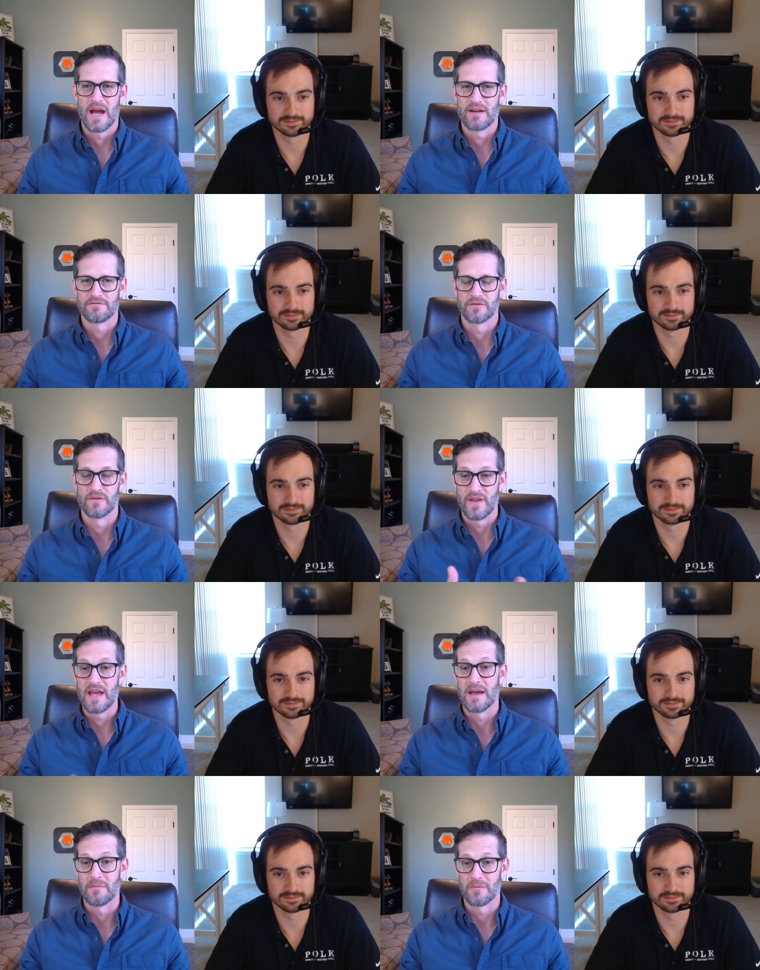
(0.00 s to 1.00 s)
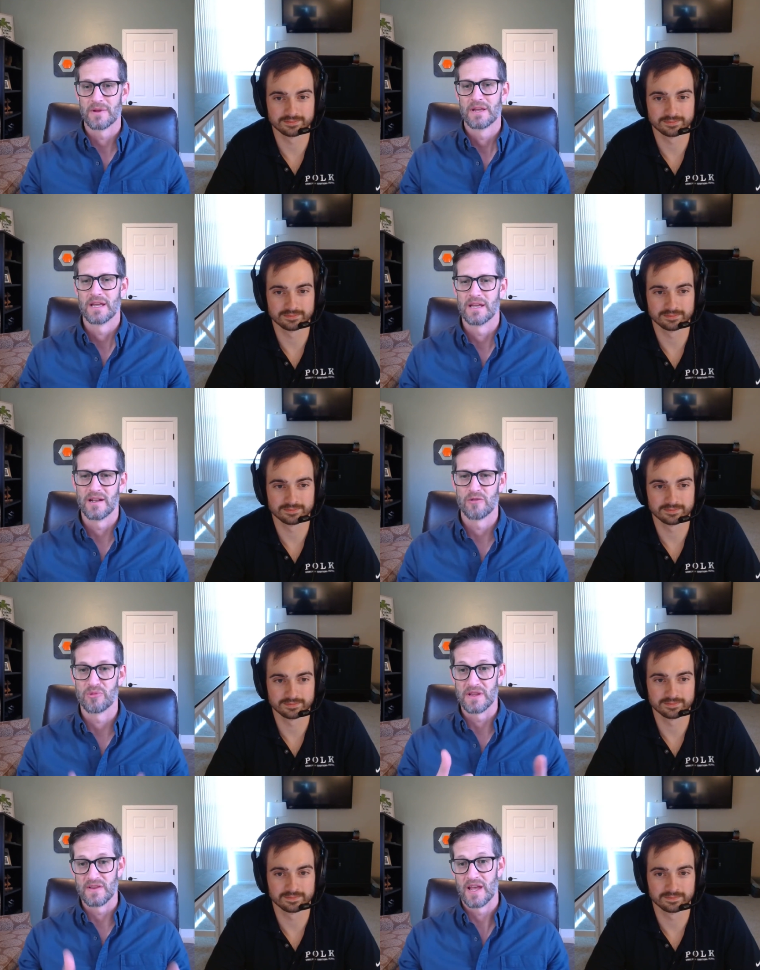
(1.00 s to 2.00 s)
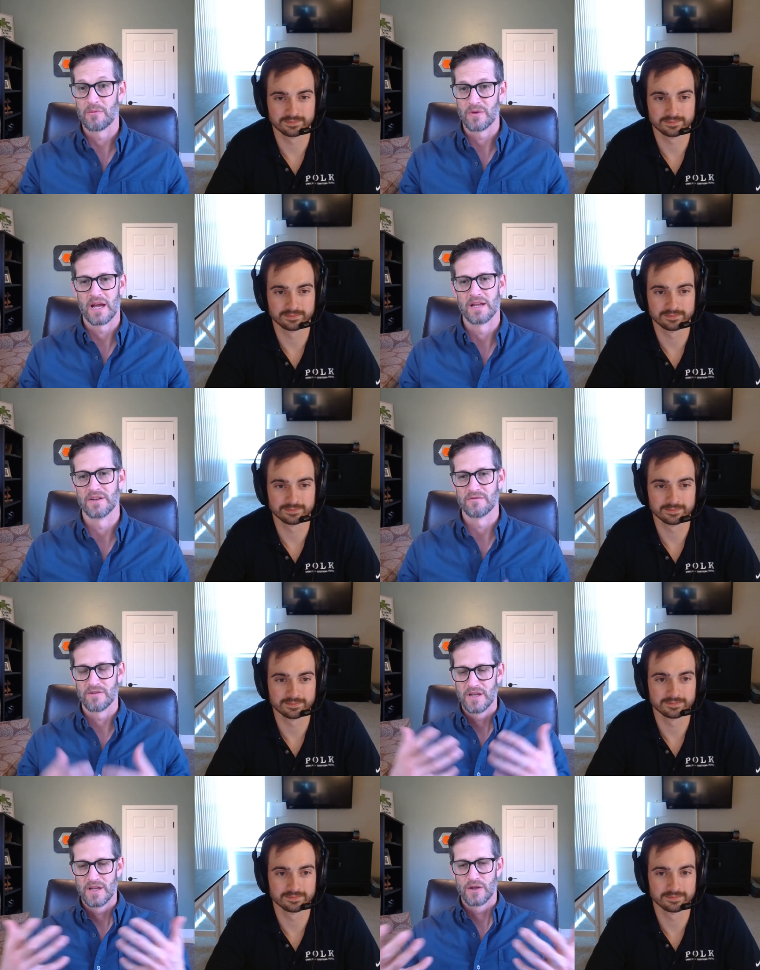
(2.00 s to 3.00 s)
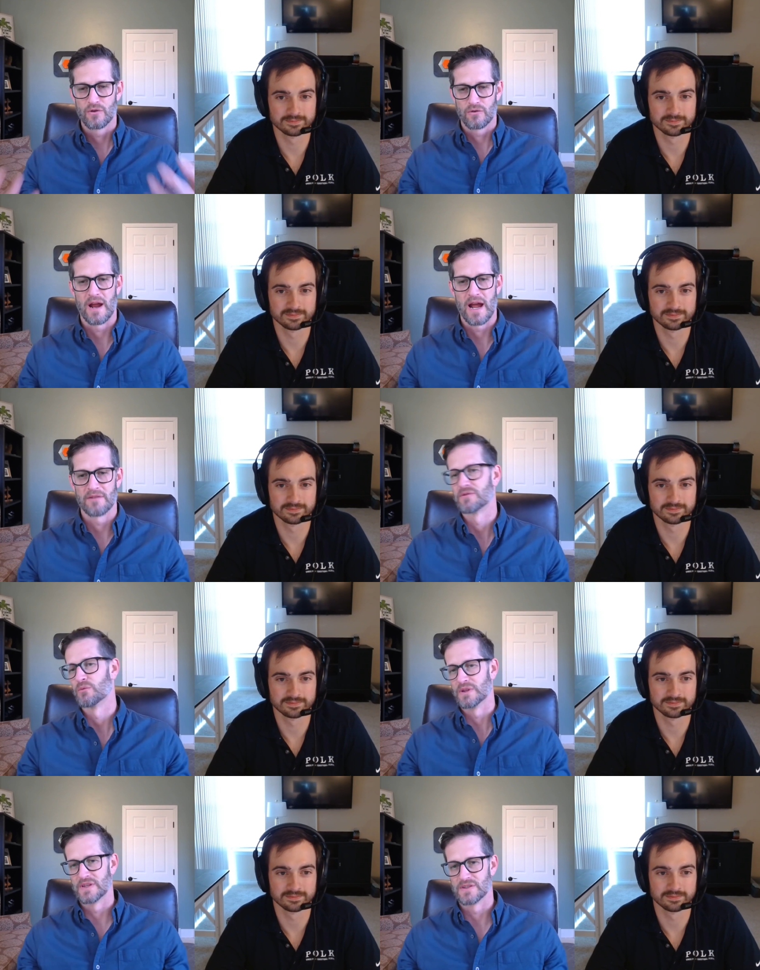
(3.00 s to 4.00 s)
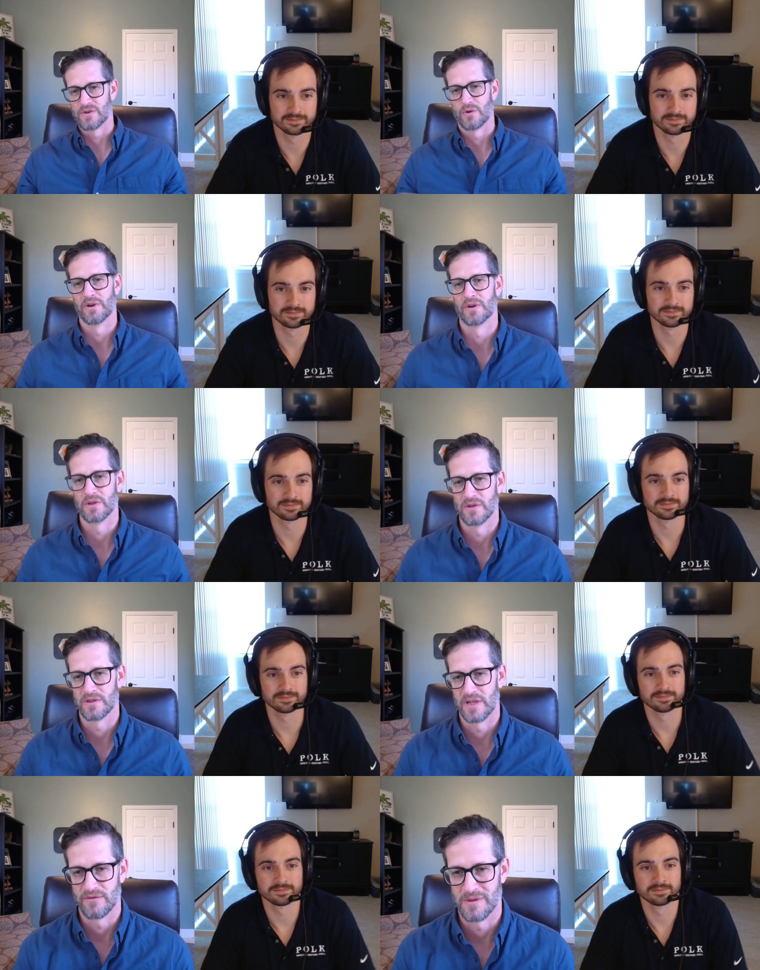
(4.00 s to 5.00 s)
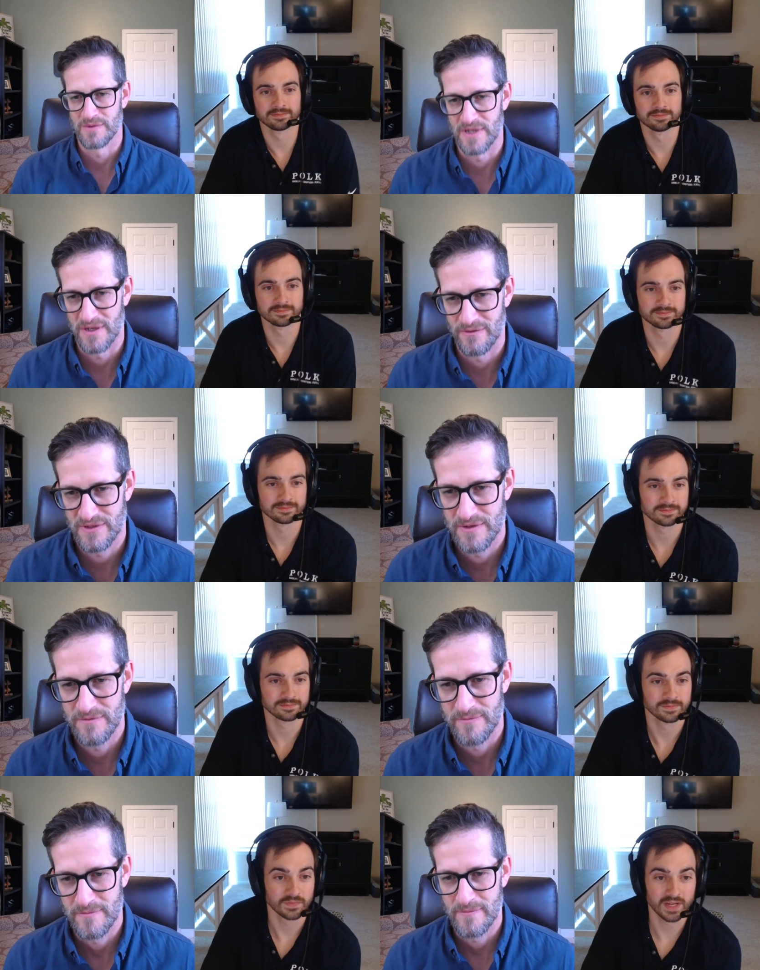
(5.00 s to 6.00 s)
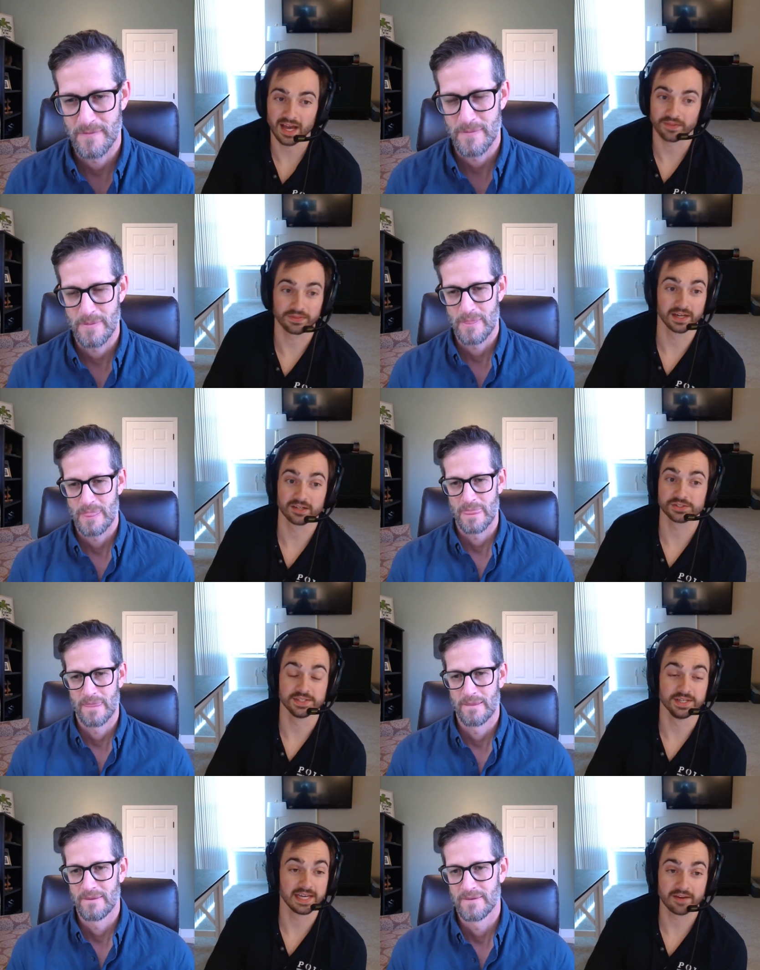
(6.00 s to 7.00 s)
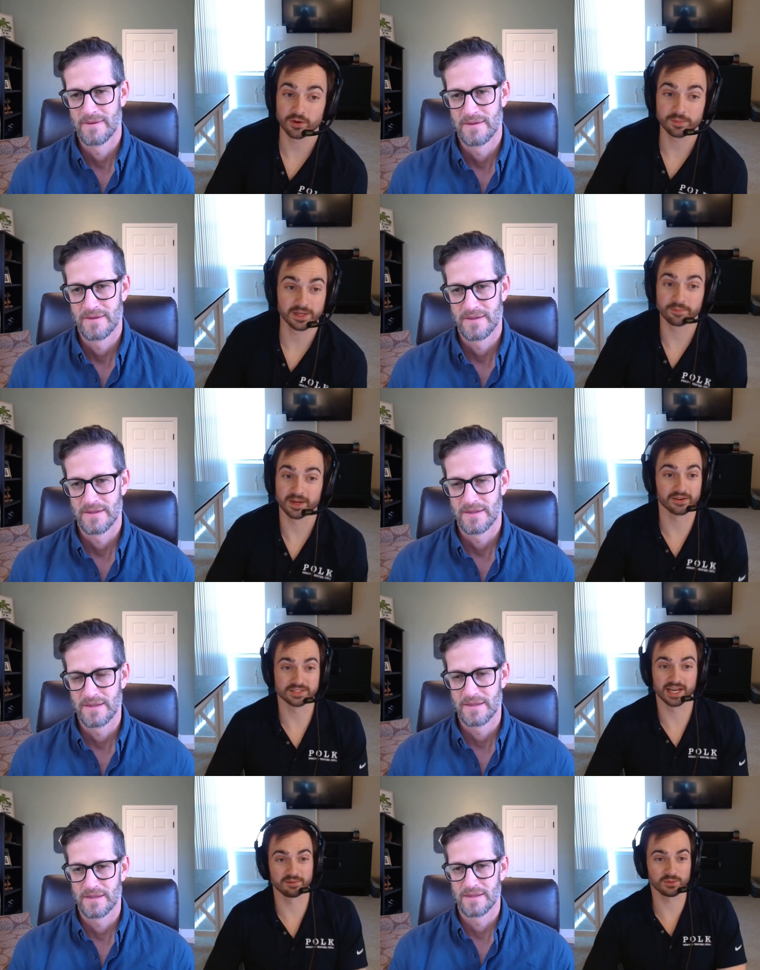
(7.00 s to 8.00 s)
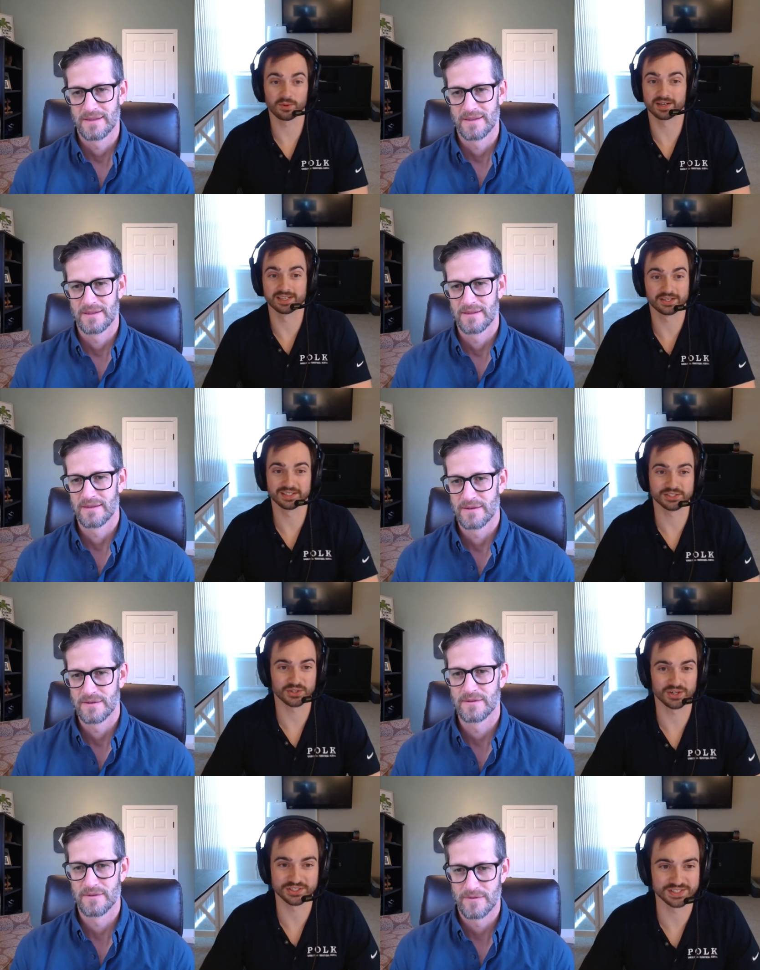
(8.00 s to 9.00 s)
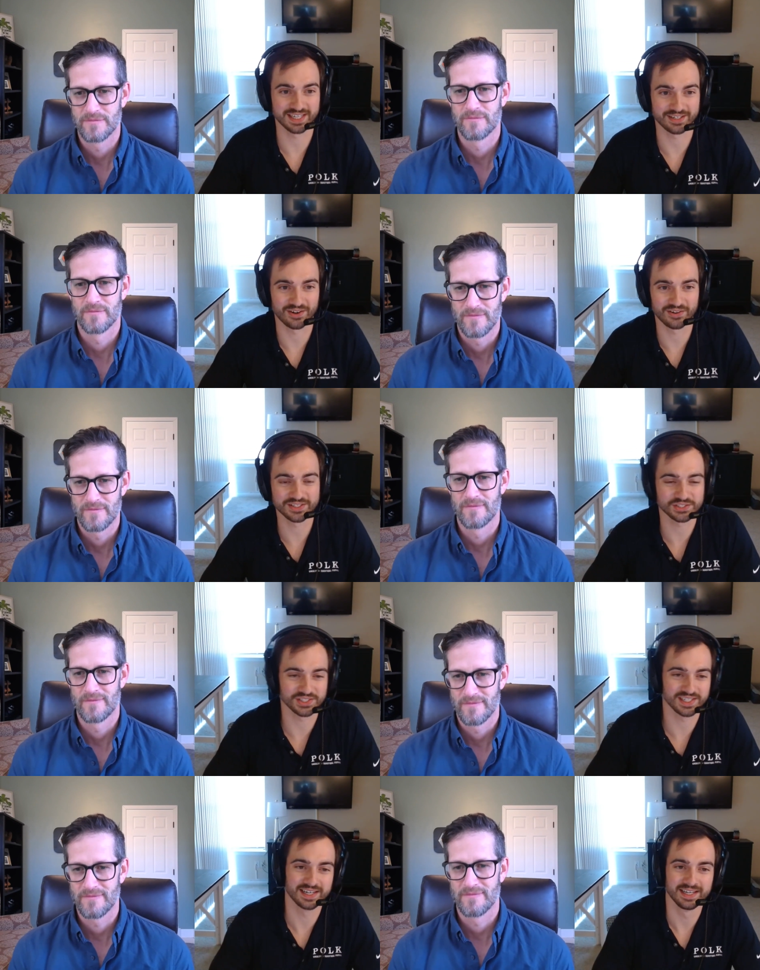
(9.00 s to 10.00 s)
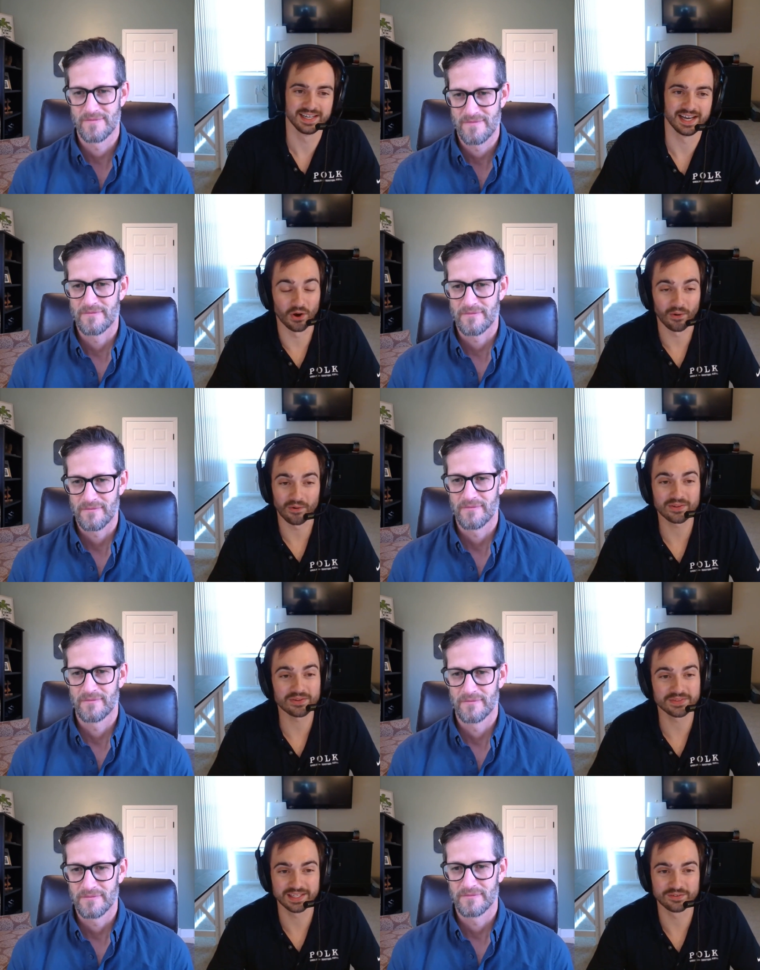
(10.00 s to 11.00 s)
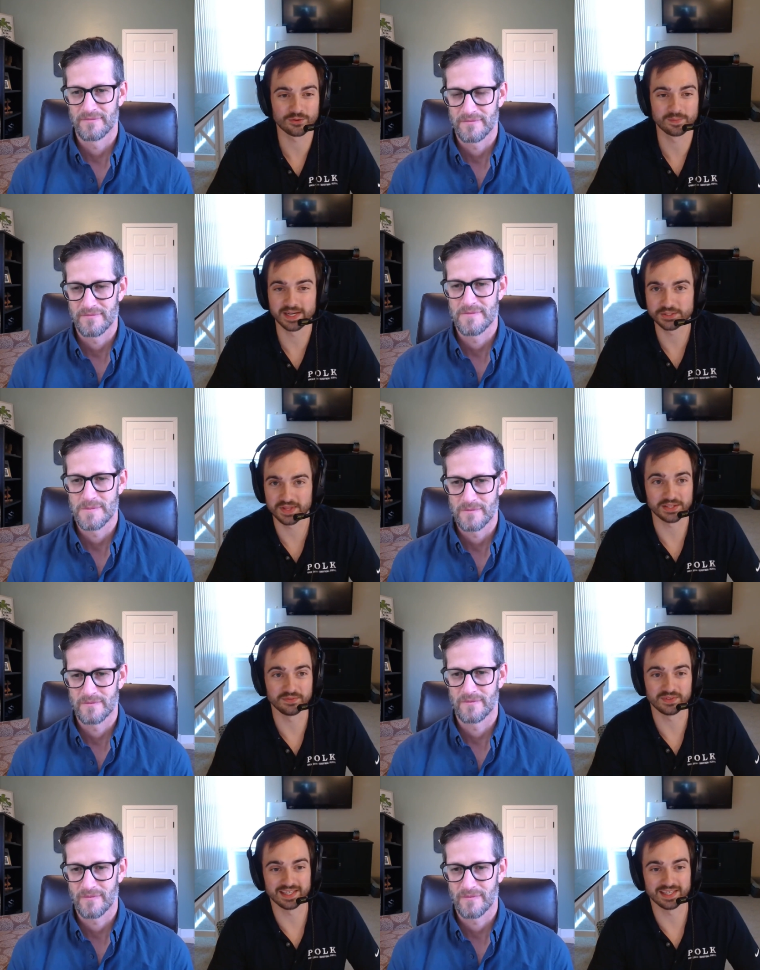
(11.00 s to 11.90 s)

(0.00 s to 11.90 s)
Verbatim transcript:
Speaker 1: have for them and helping them kind of craft what this career could look like for themselves?
Speaker 2: Yeah, there's never been a better time to work in construction technology. All the information that you